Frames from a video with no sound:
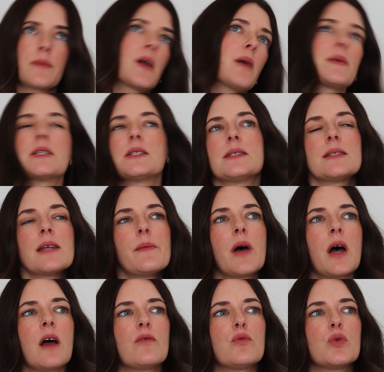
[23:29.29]
coming into summer,
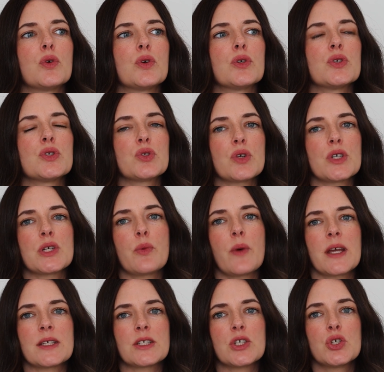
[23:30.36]
I've worn stretchy
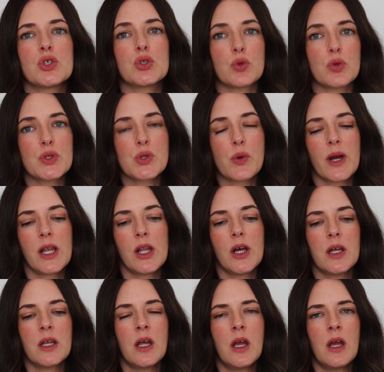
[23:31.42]
waist shorts quite a
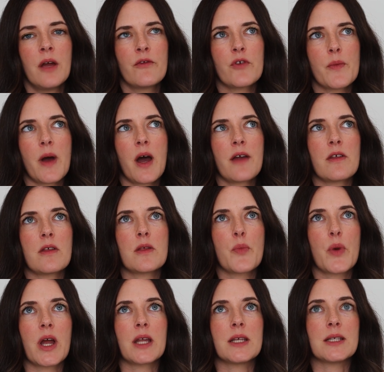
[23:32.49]
lot from either the
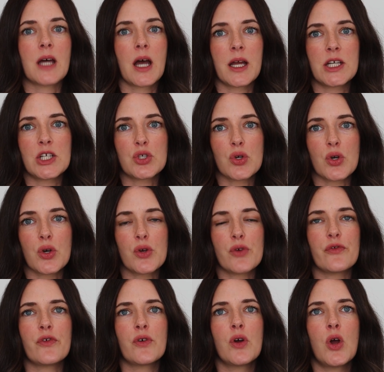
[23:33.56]
brand Tiny
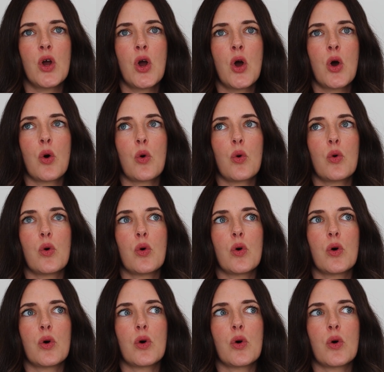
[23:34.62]
Trove
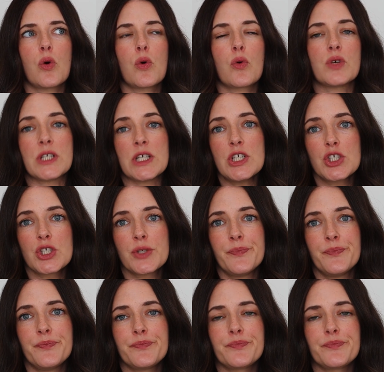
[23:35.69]
or Dish,